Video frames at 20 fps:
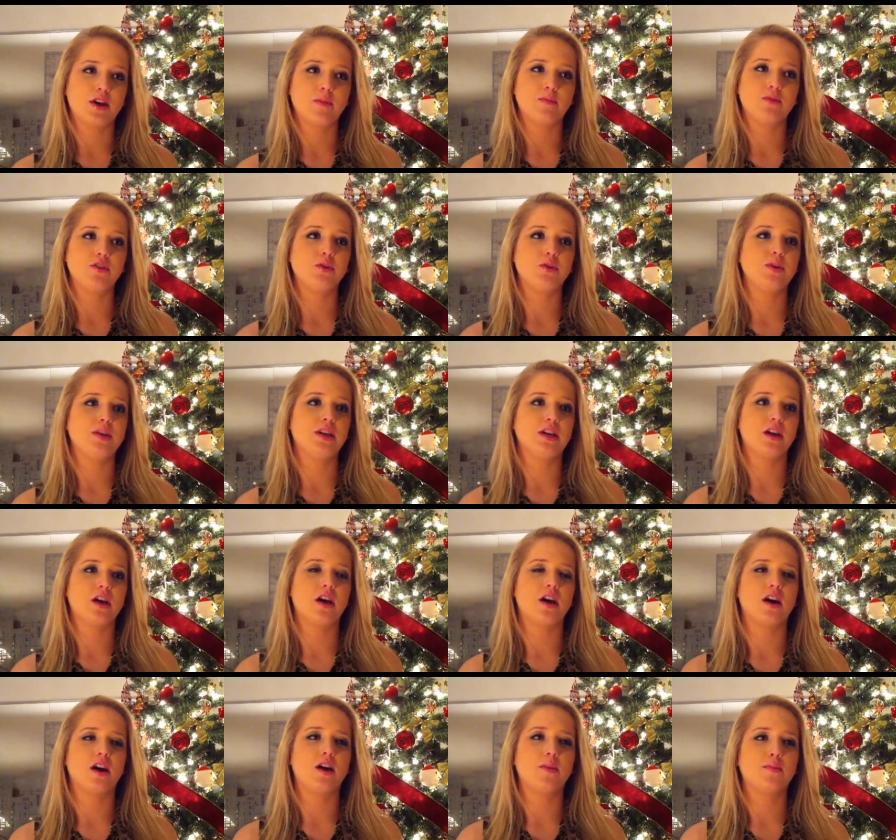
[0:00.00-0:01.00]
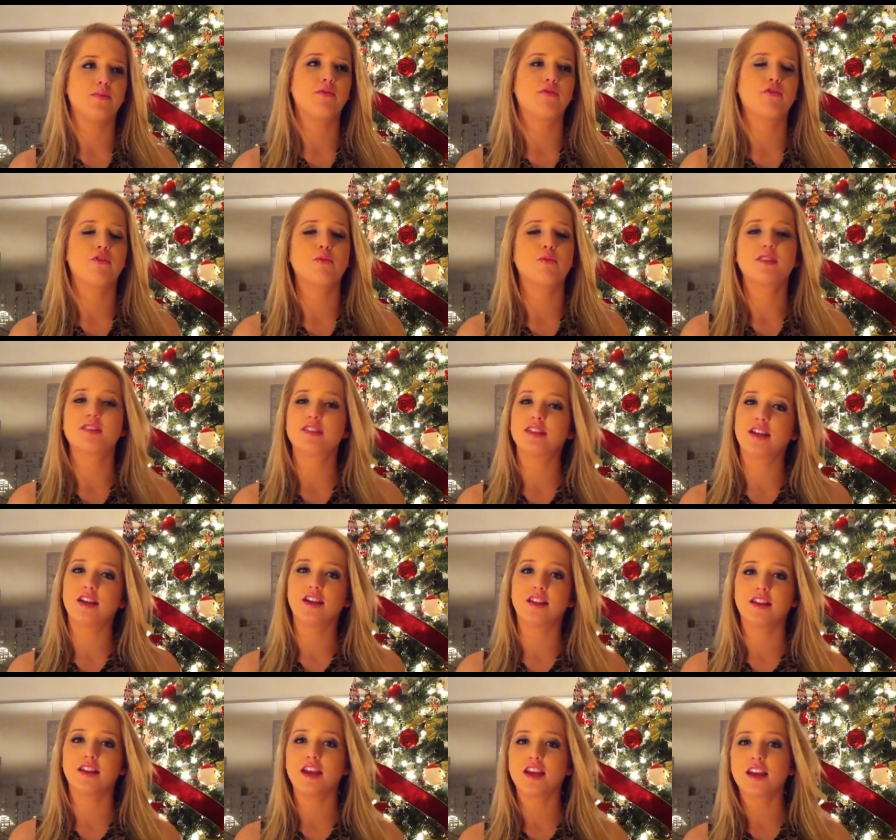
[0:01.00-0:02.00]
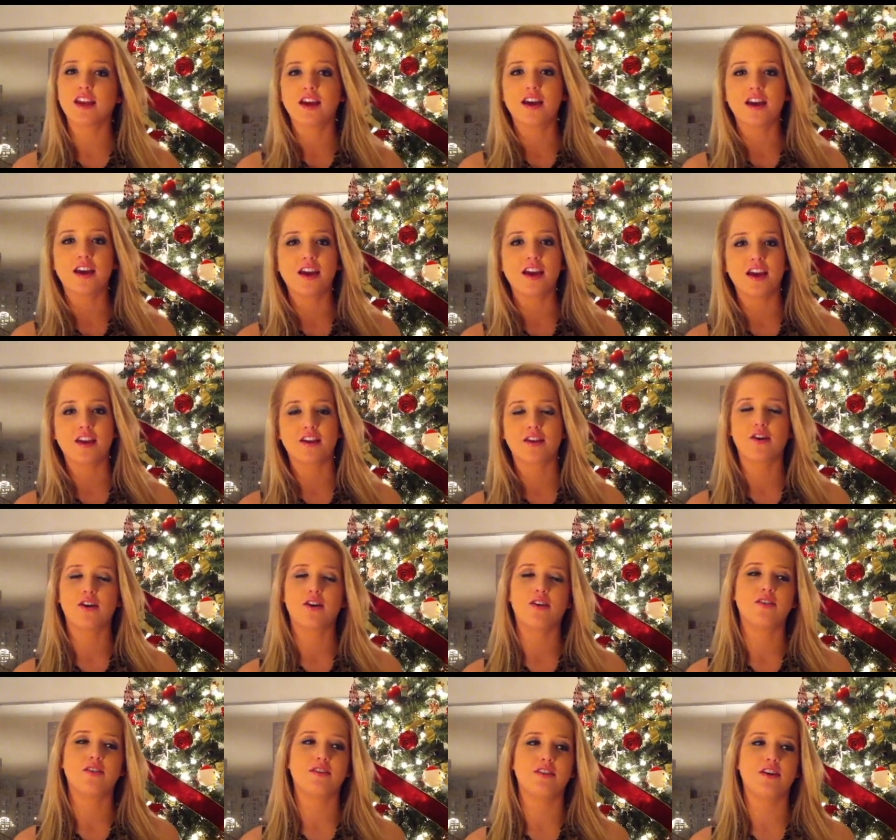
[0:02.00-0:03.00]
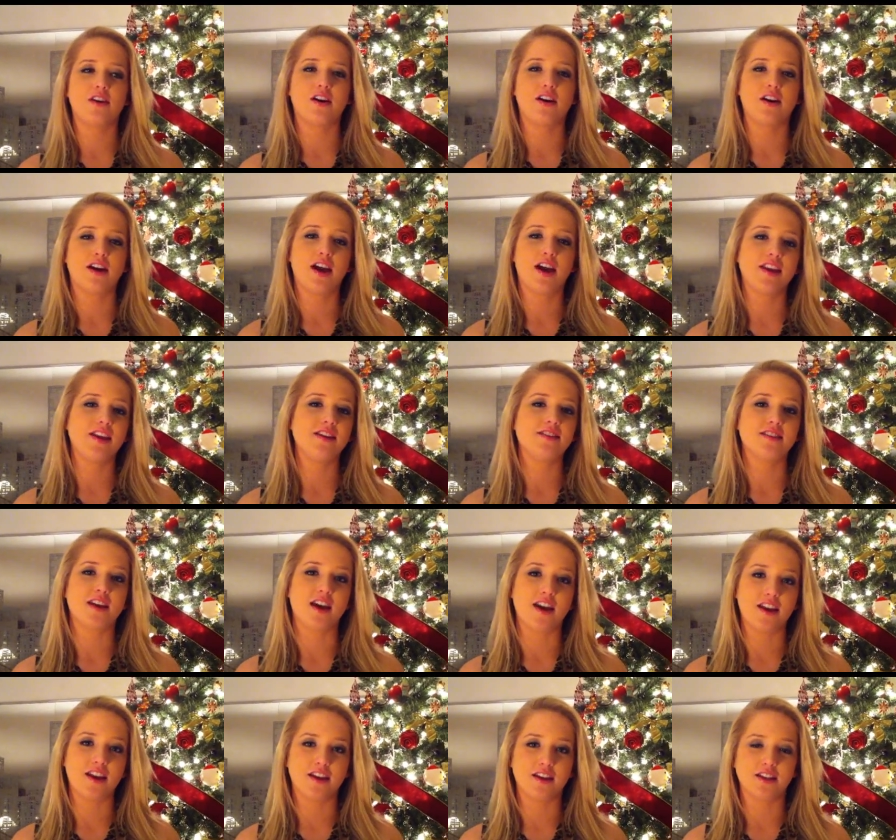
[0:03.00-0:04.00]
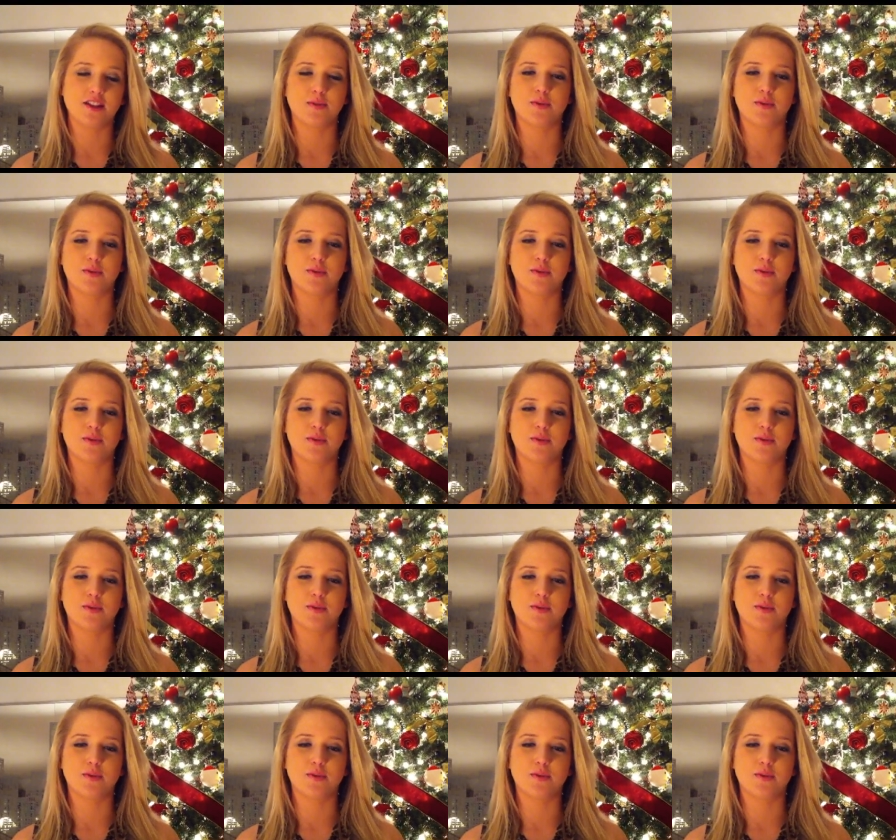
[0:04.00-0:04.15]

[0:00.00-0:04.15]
I'm doing a performance in Atlanta called uh, Eddie's Attic.